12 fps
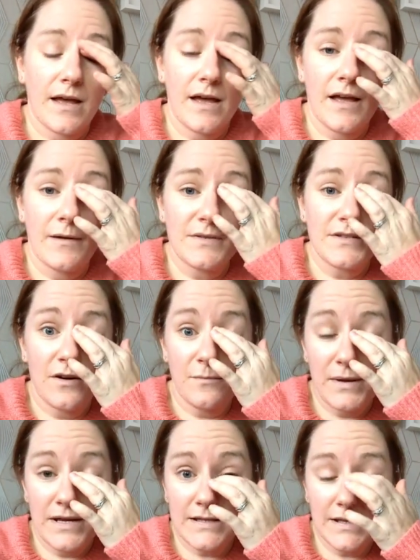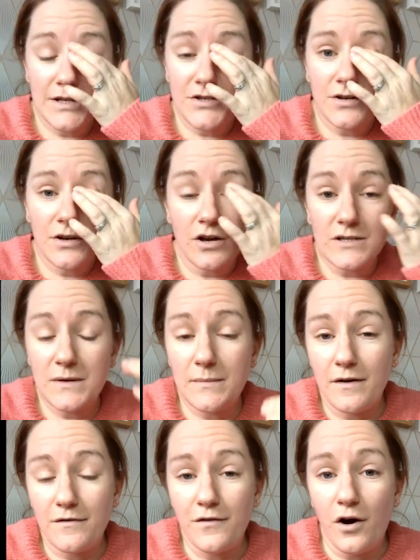So basically it should have cost me
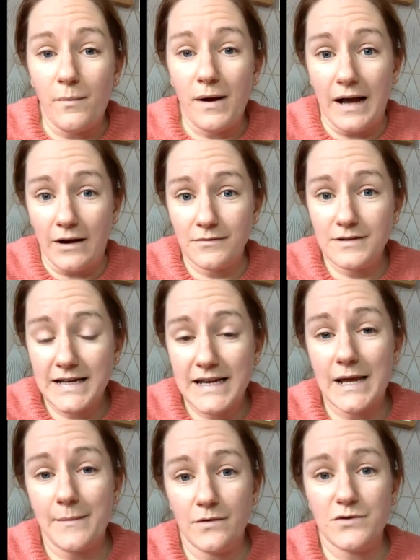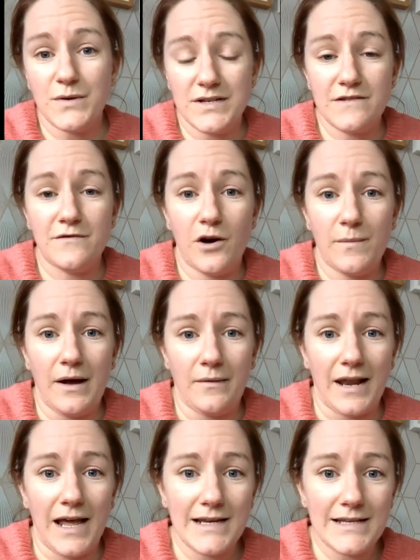about £4. I came out
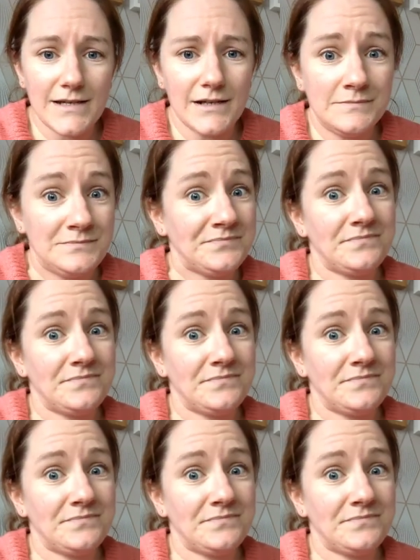£24 lighter.